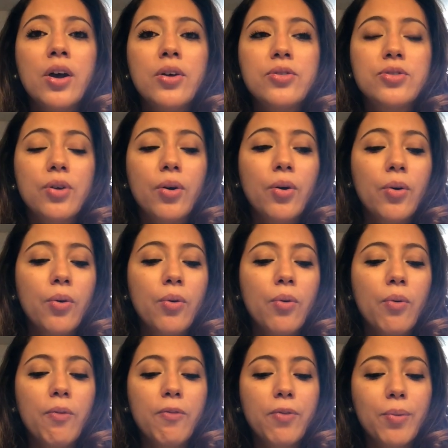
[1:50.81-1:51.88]

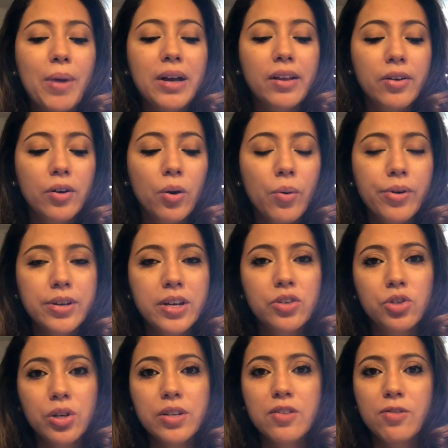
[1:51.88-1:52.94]
So for my clinical
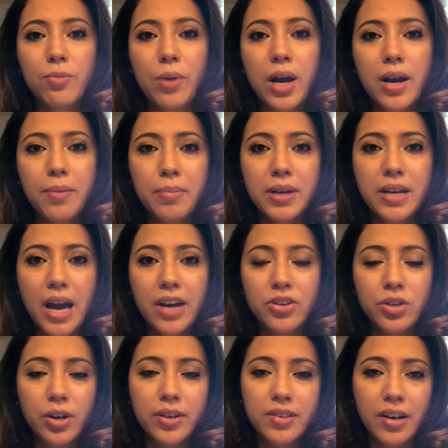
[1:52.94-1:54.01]
rotations, for my
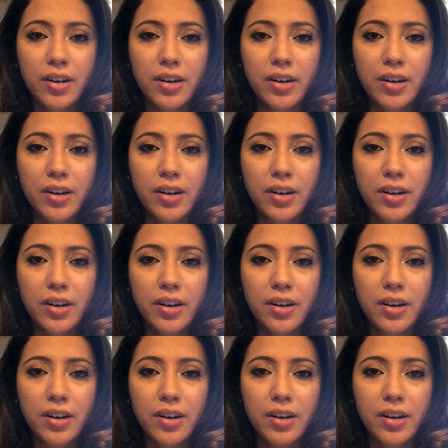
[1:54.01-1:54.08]
pediatrics,